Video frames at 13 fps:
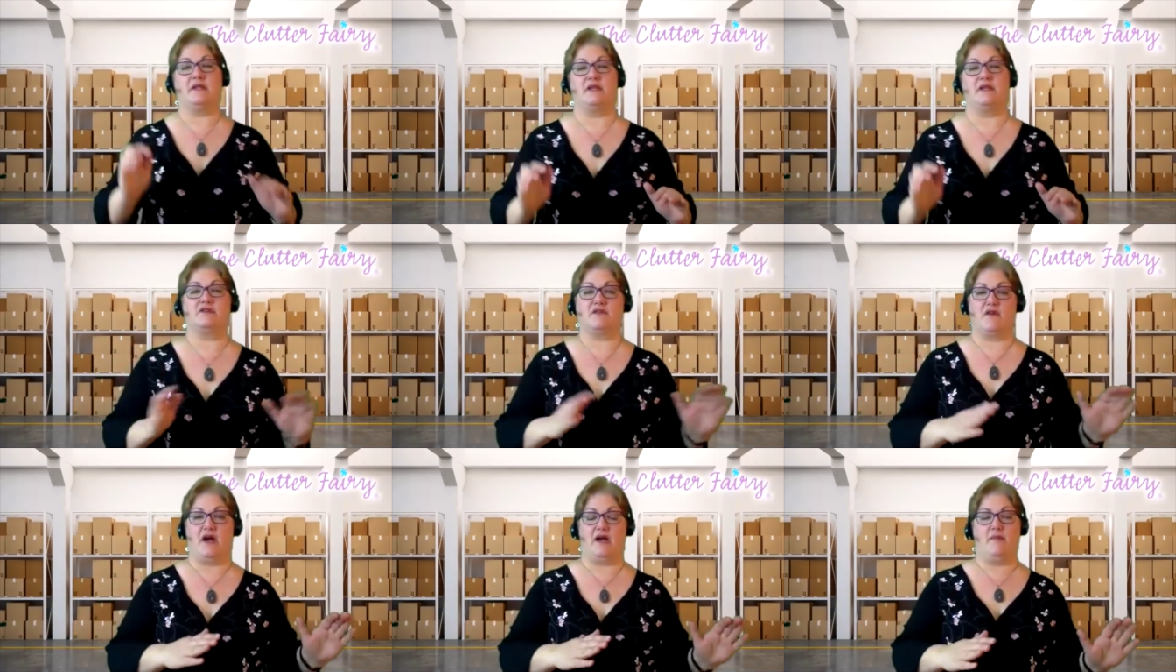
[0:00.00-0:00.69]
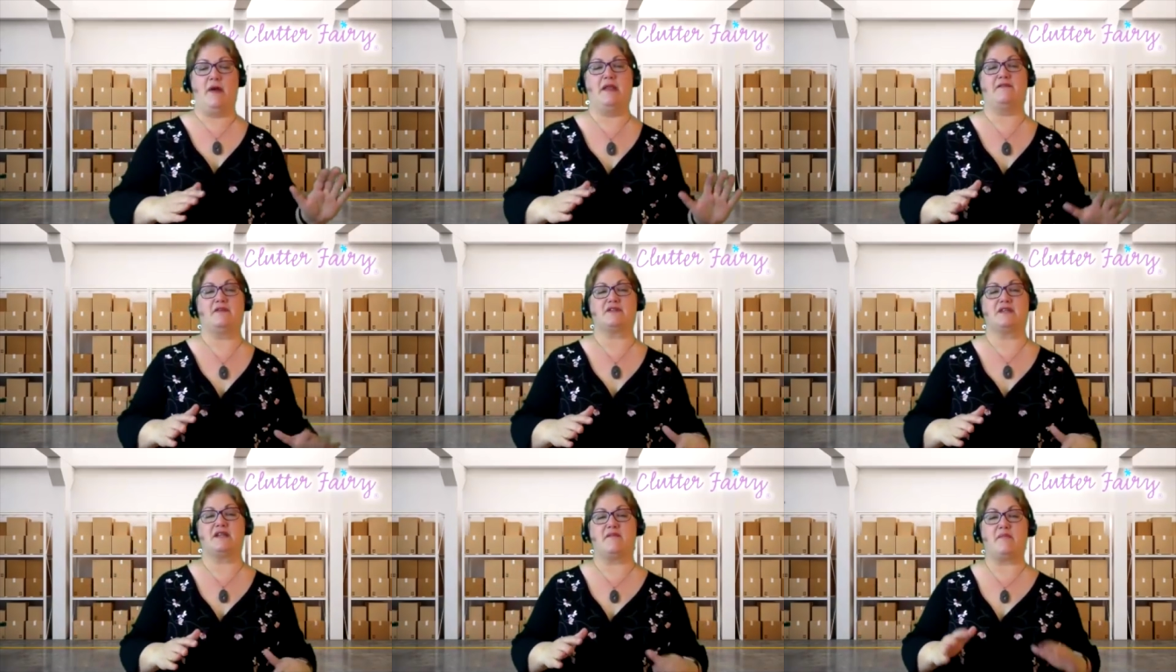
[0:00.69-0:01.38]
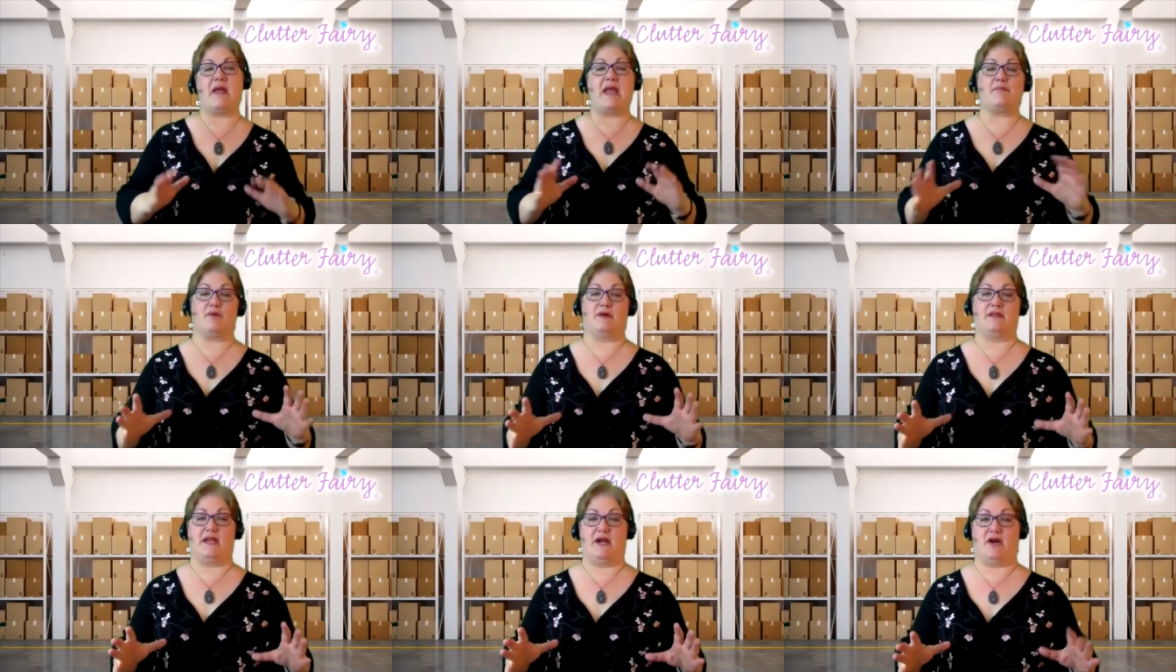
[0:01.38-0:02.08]
they'll survive. But if there's enough paper
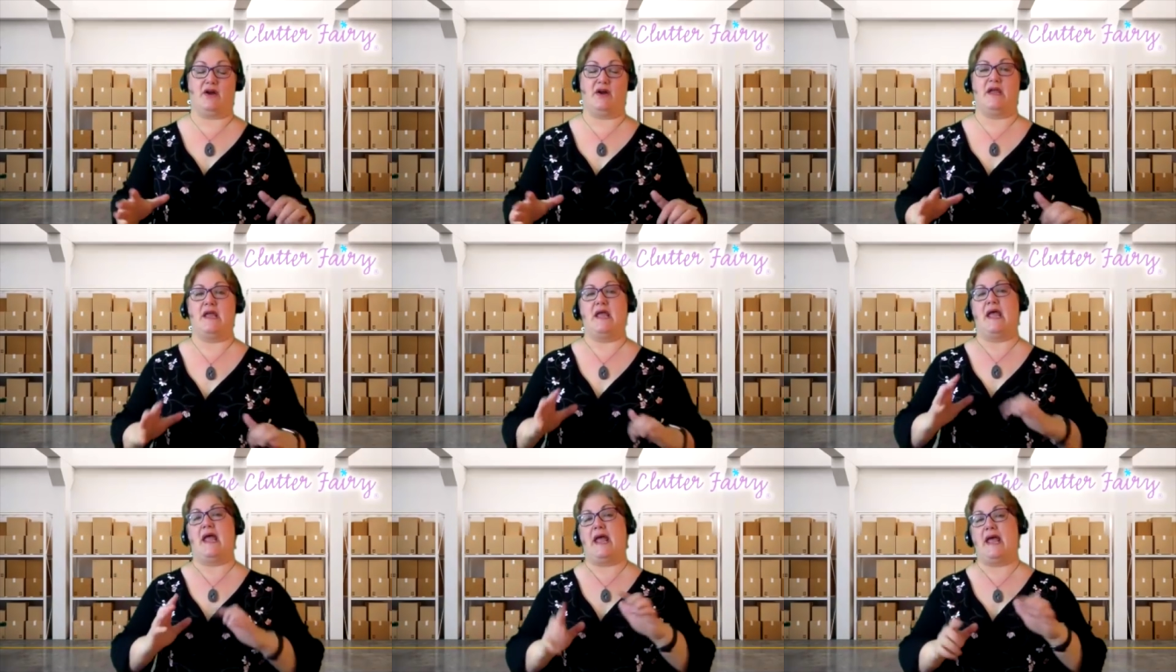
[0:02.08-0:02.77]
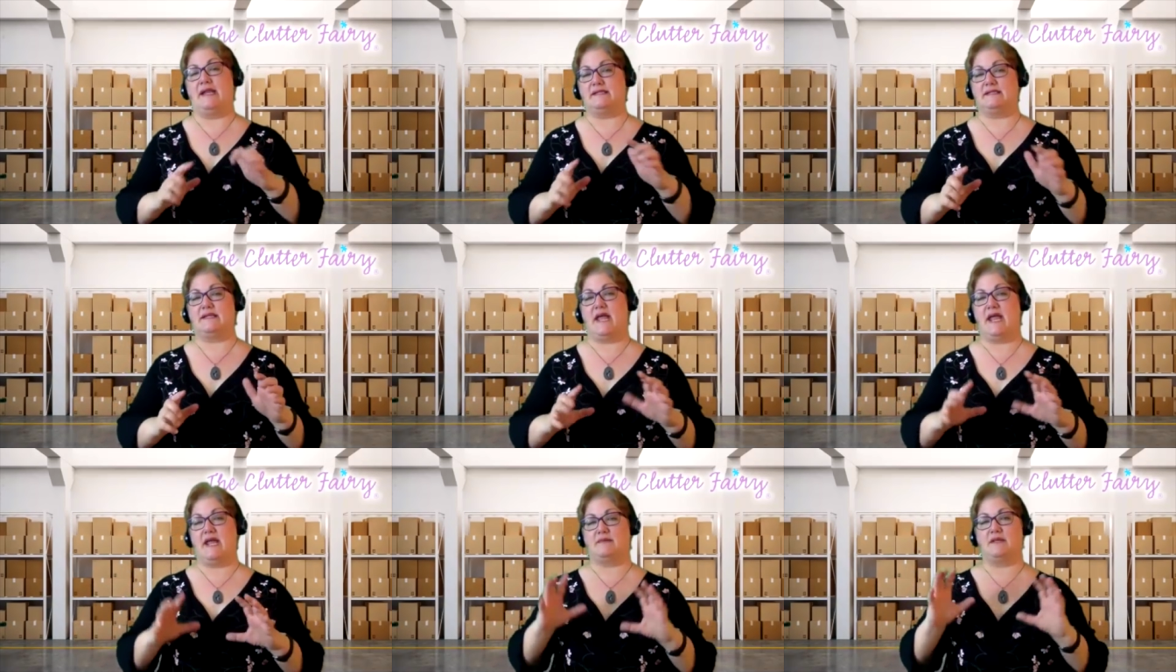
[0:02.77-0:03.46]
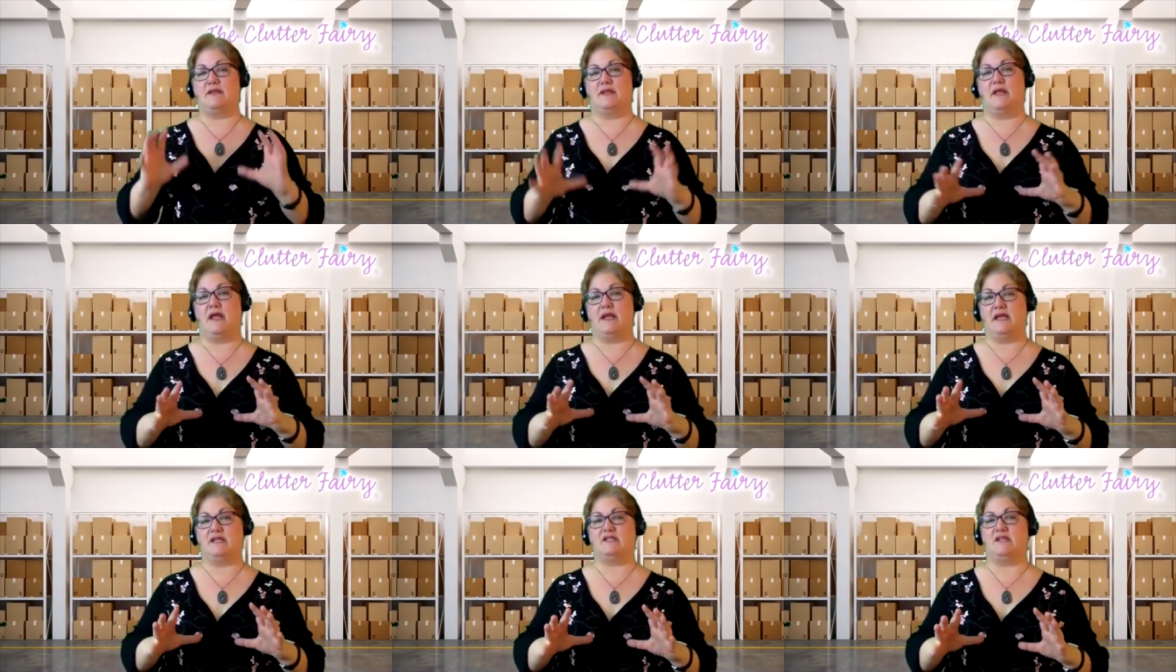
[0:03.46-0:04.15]
in there and it's taped and
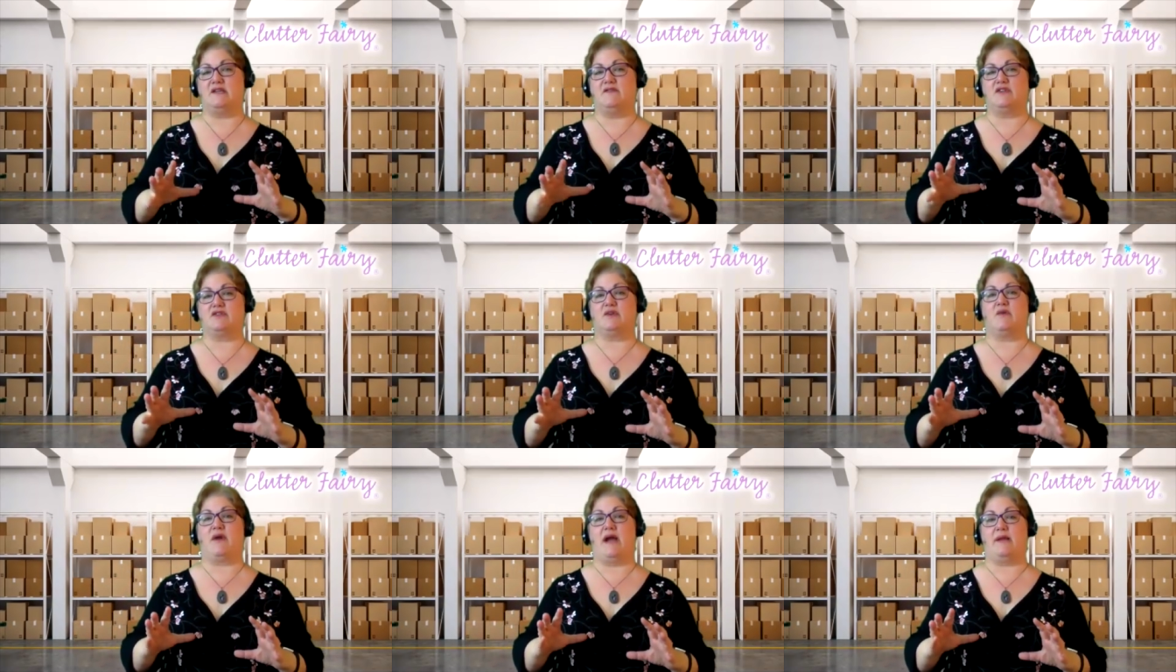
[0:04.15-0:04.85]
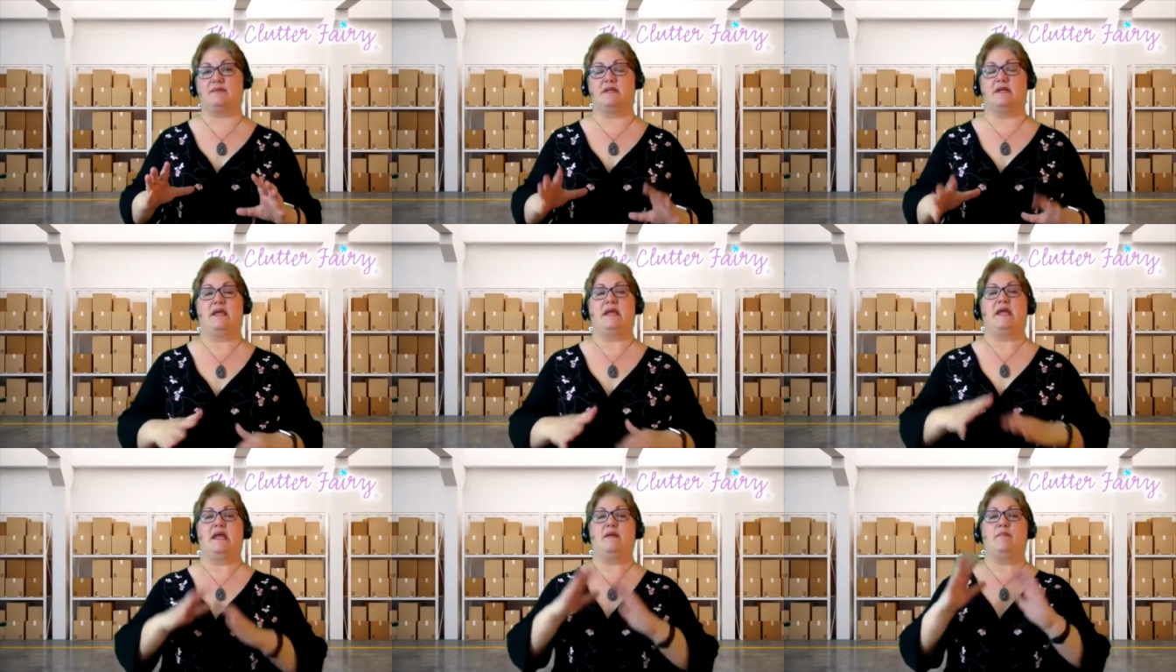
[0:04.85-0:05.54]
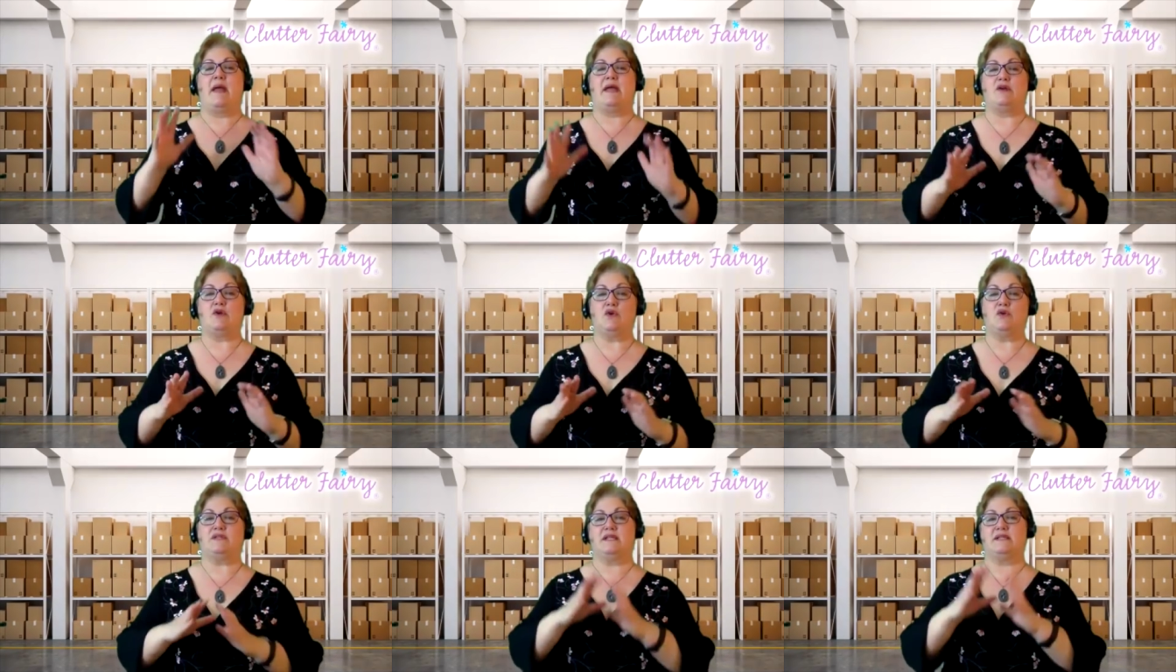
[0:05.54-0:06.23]
each individually wrapped, it may
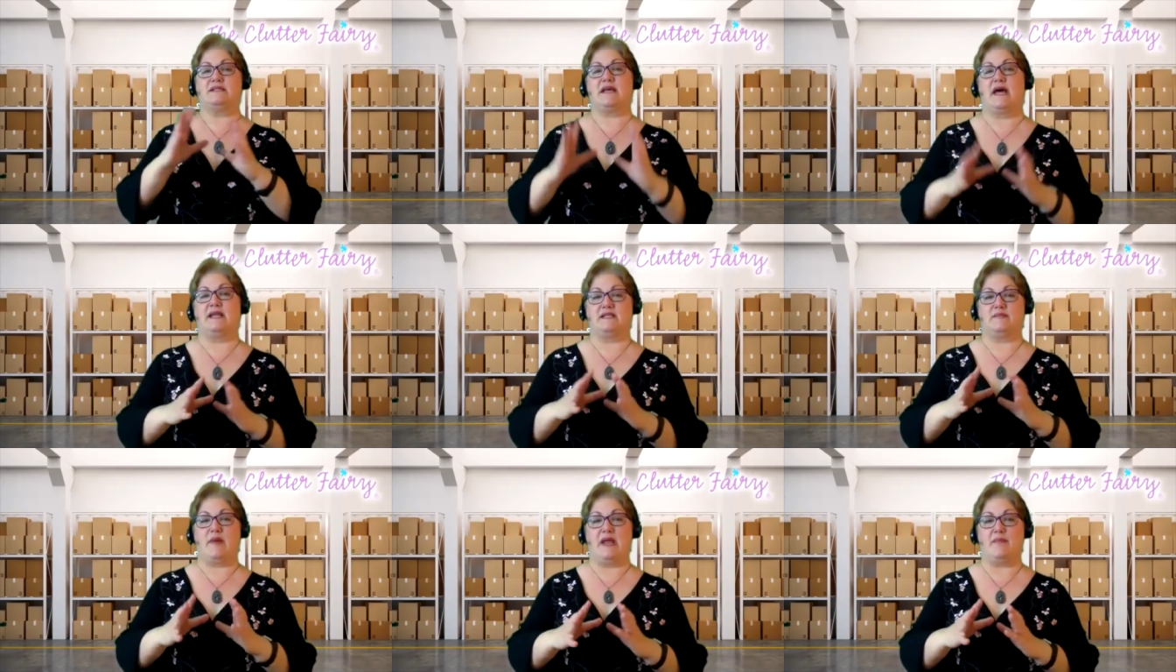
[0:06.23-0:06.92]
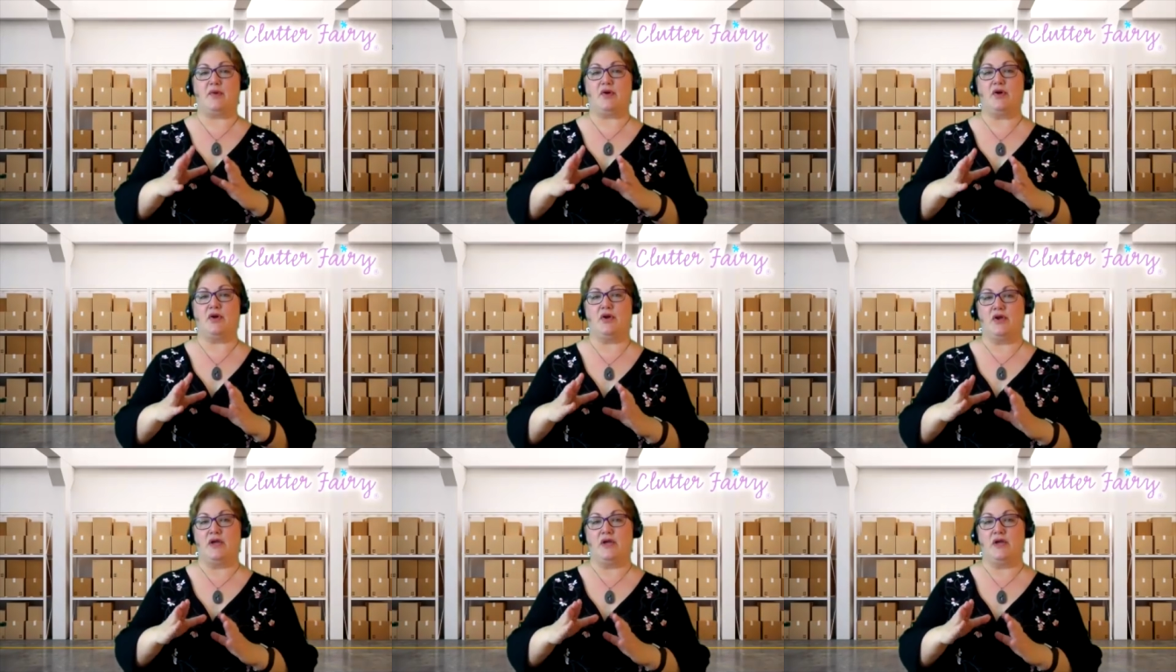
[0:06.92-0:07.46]
ooze inside its paper,